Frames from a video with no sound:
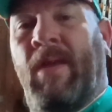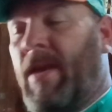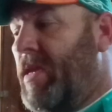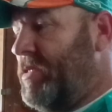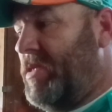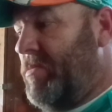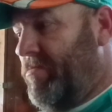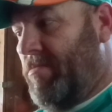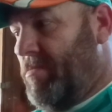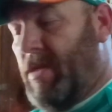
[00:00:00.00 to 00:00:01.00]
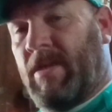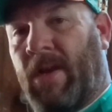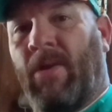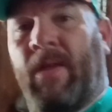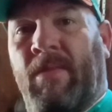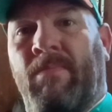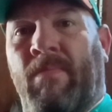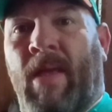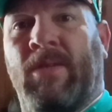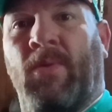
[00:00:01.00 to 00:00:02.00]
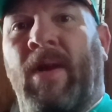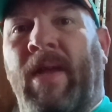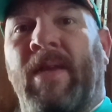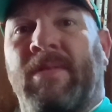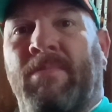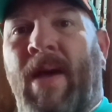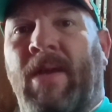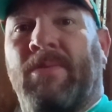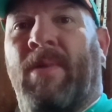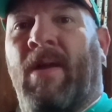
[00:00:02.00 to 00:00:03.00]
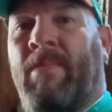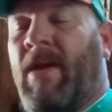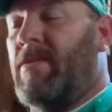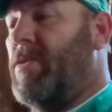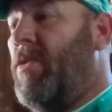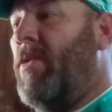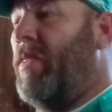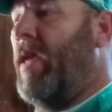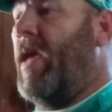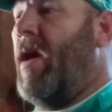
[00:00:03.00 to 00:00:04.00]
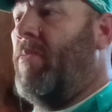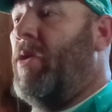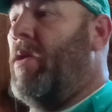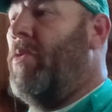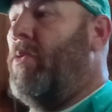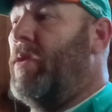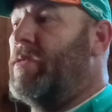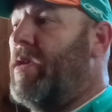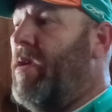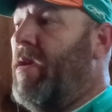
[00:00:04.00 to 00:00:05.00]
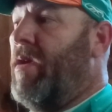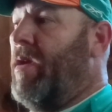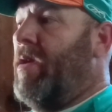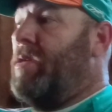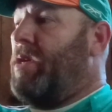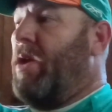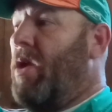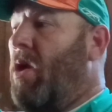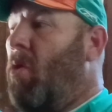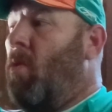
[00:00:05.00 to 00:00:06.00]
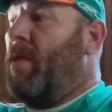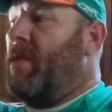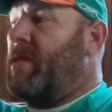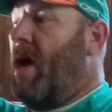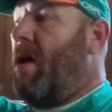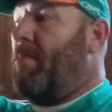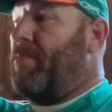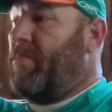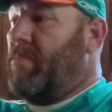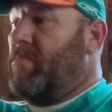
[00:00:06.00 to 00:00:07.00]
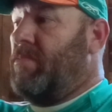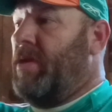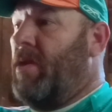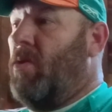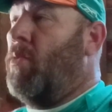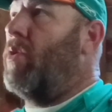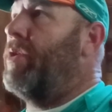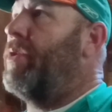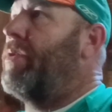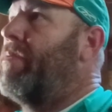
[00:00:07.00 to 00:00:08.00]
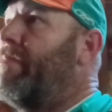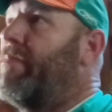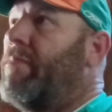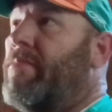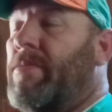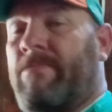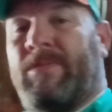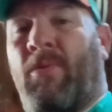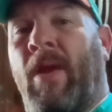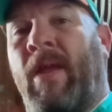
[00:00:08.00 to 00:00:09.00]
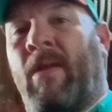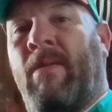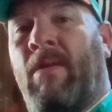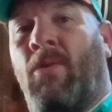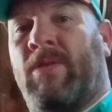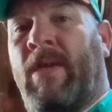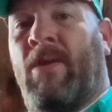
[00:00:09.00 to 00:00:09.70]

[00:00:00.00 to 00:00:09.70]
And it's literally, that's what it is. The bags are bottomed out. So the only thing I would know is to cut a hole in the top, you know, where your spring goes